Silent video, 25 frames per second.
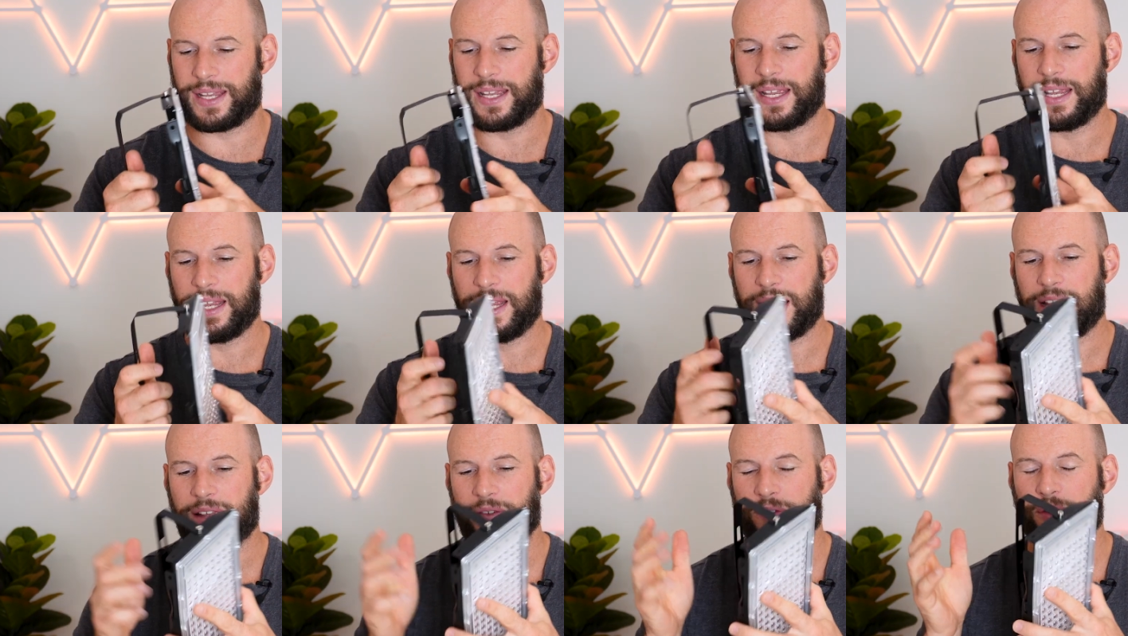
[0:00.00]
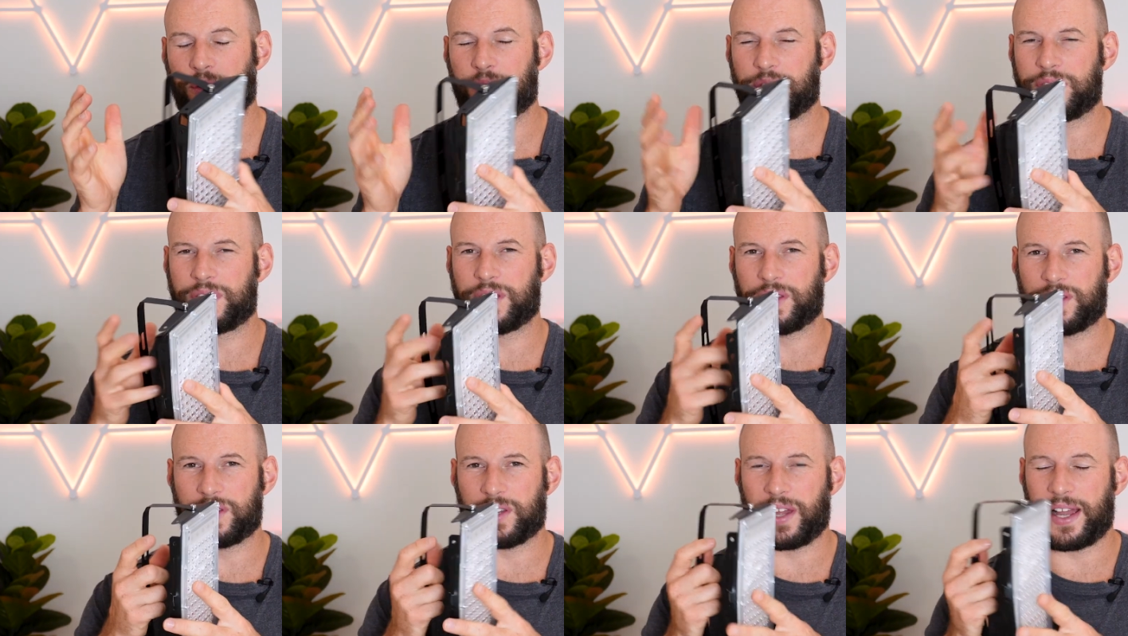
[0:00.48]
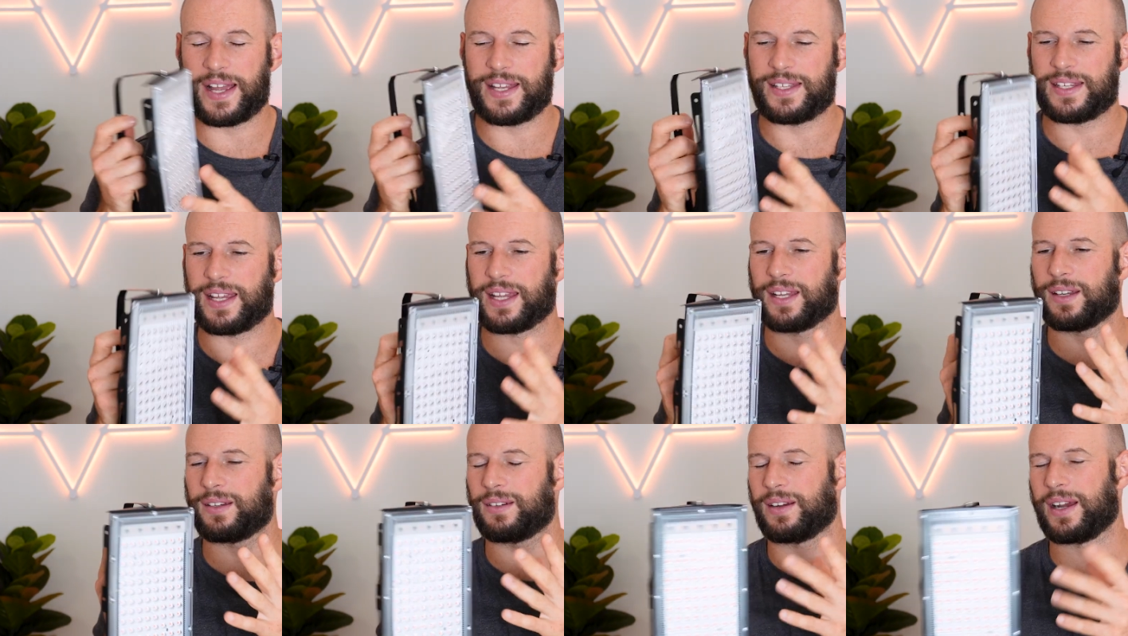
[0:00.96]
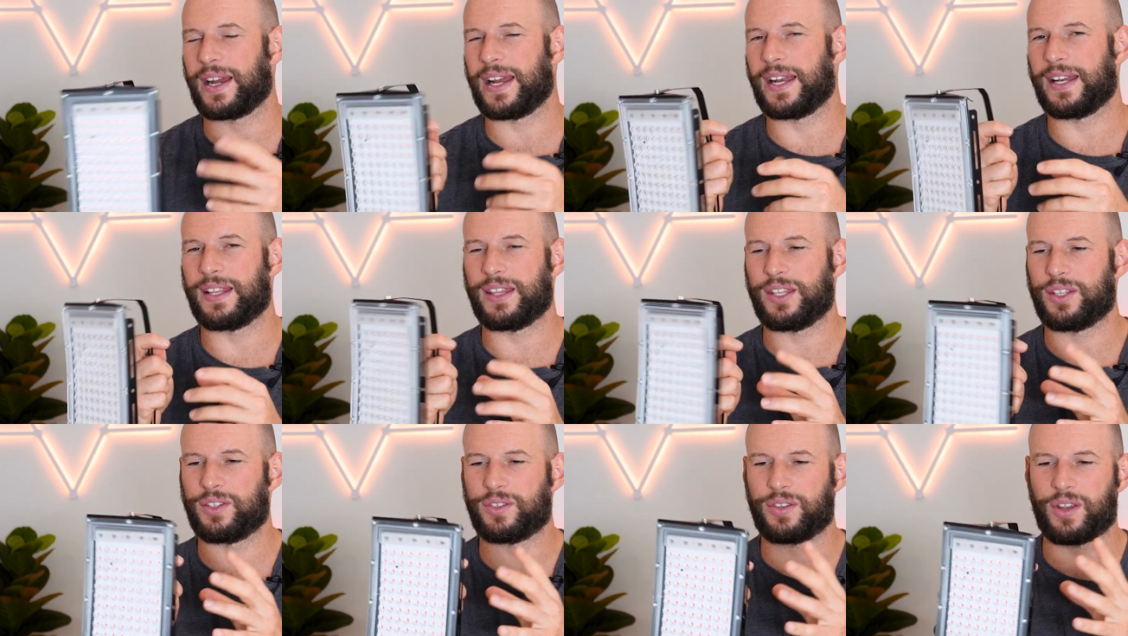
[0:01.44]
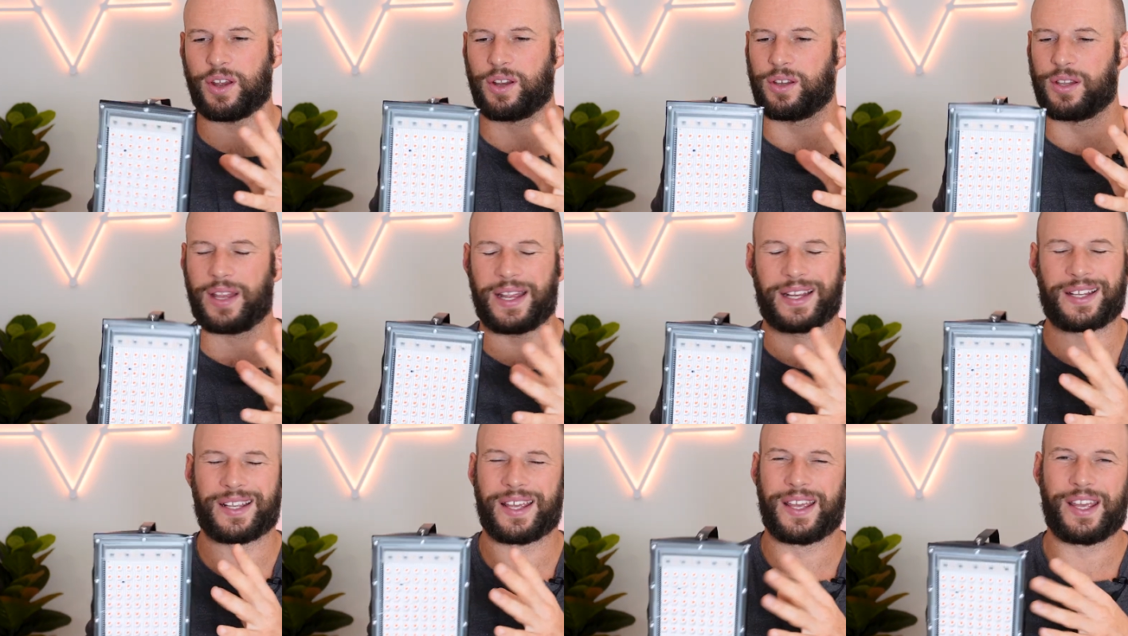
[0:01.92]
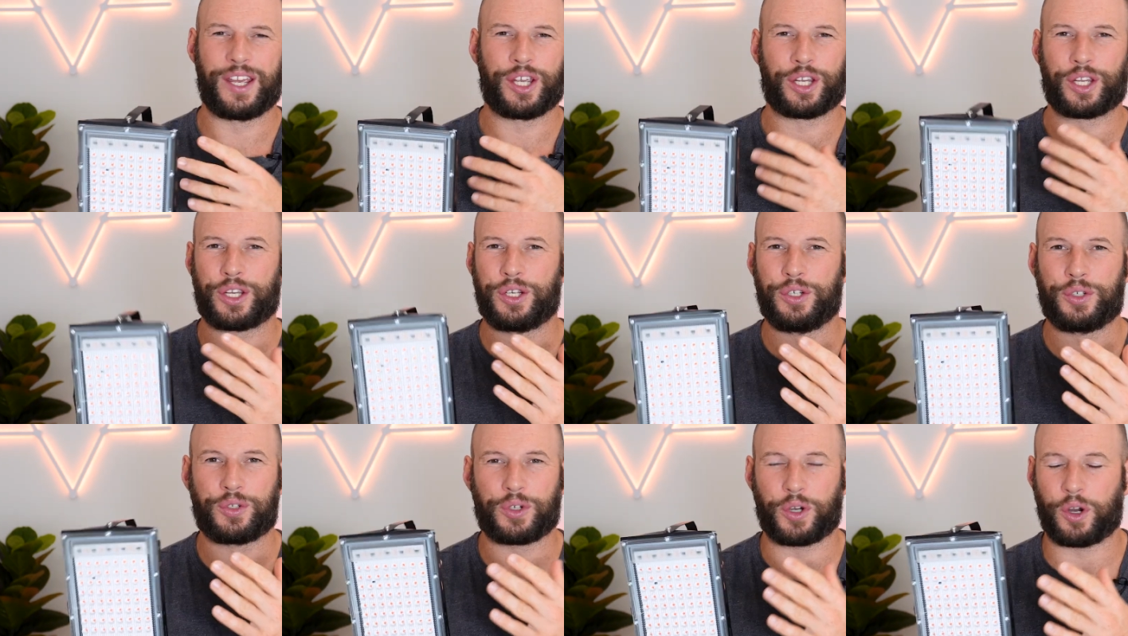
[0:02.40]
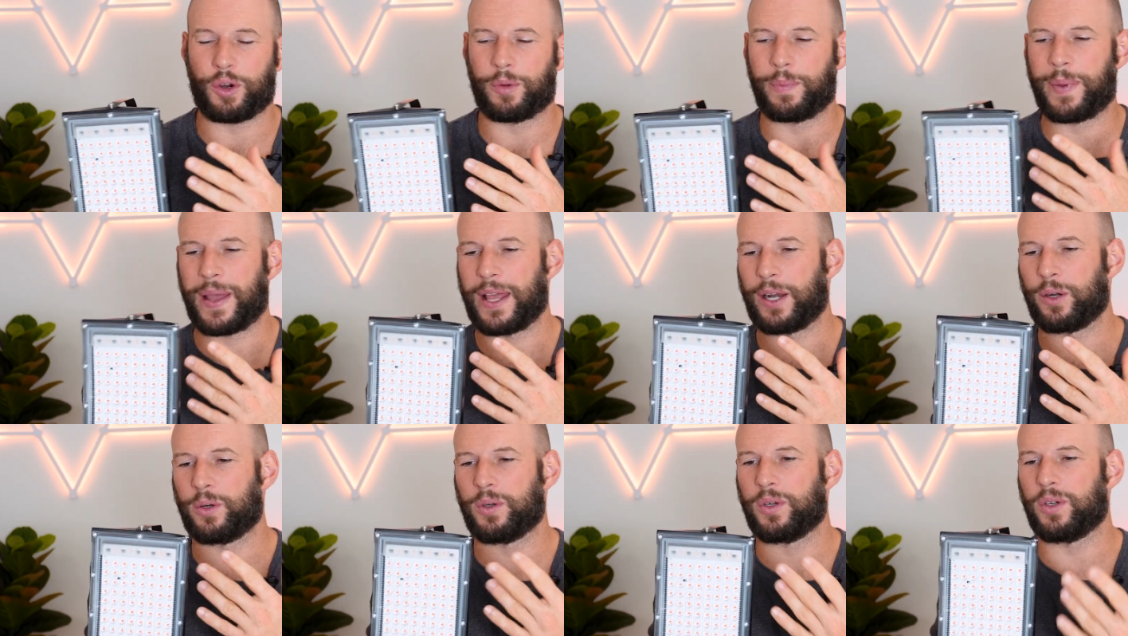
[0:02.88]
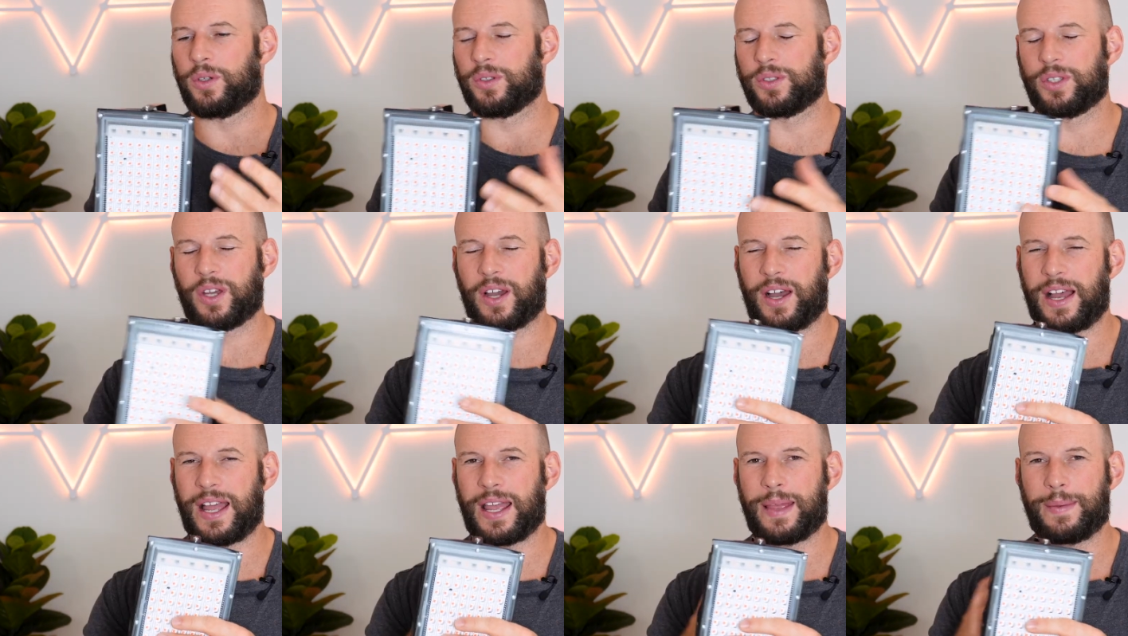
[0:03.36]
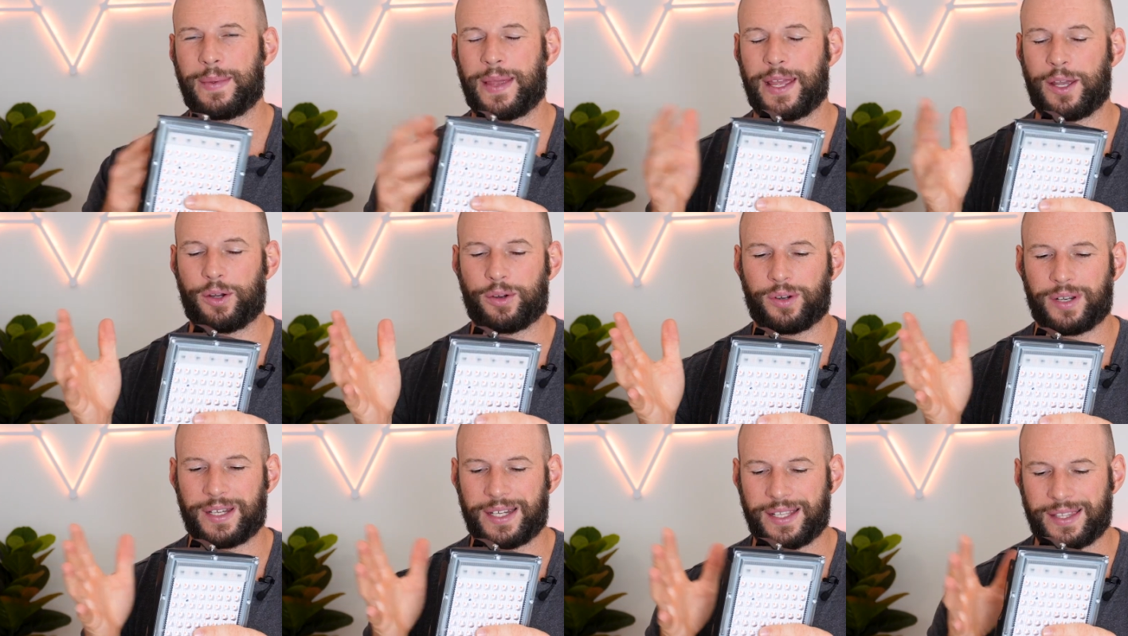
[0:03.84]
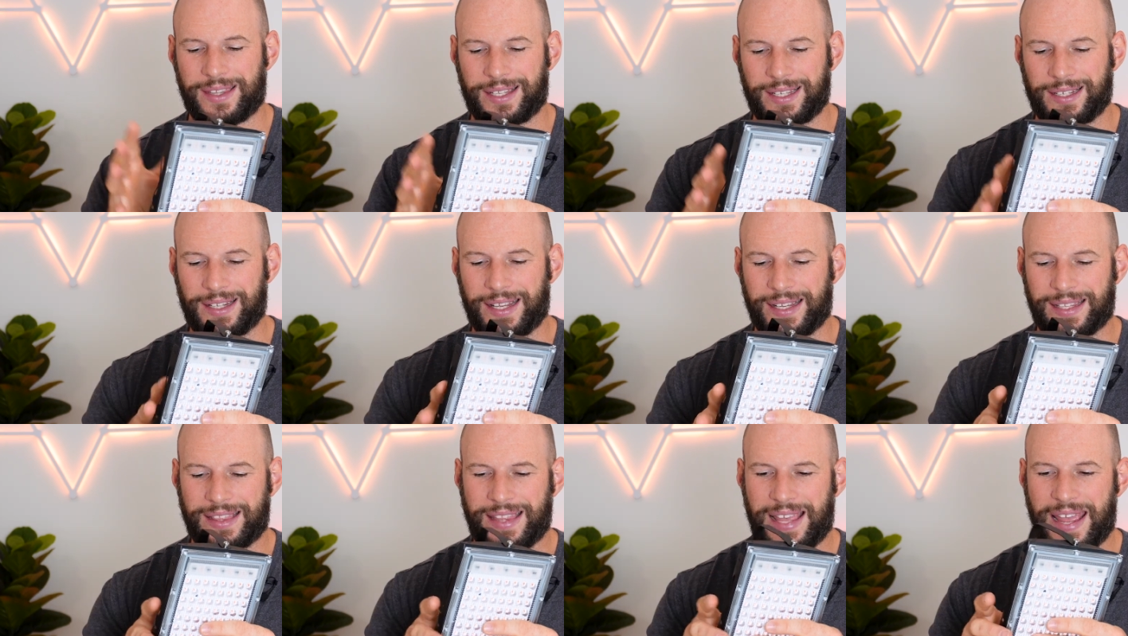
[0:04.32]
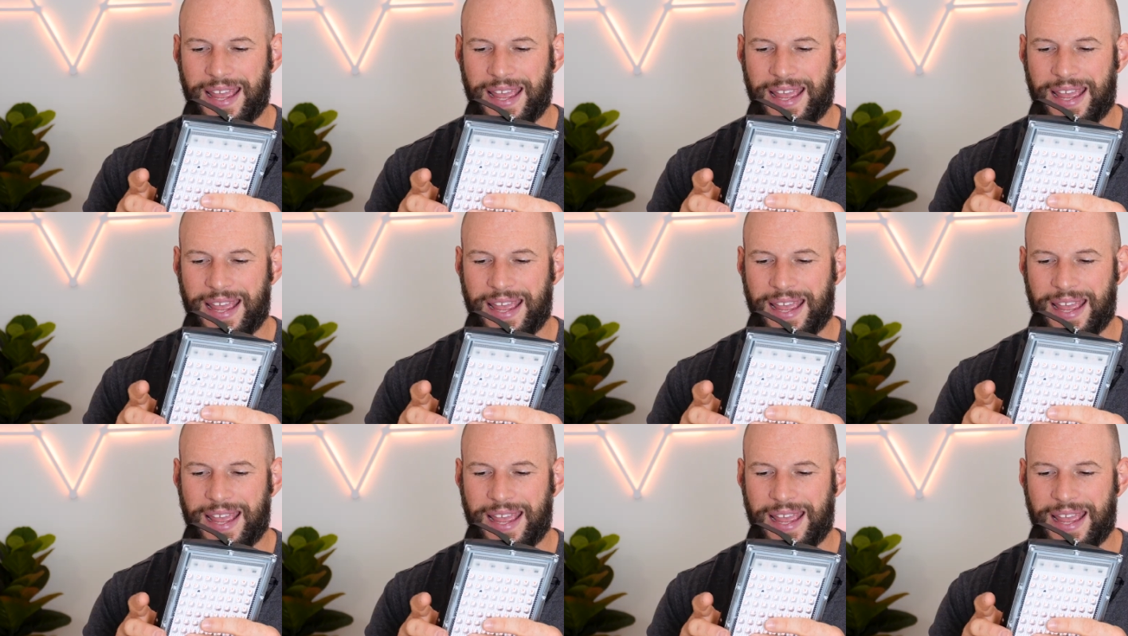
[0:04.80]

Of course, the size ain't great, and there's no, like, control panel or timer or anything like